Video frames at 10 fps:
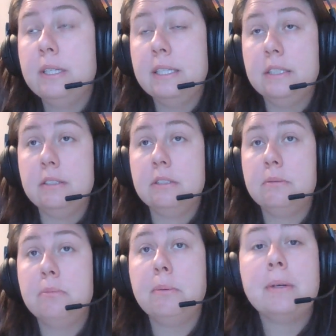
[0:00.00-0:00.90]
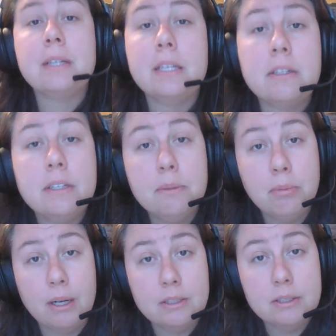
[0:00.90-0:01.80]
is maybe clinically
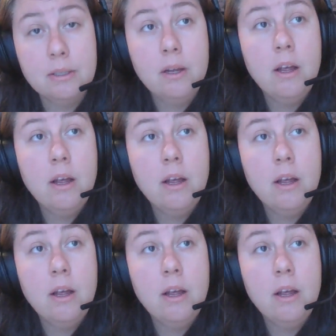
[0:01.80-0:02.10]
depressed,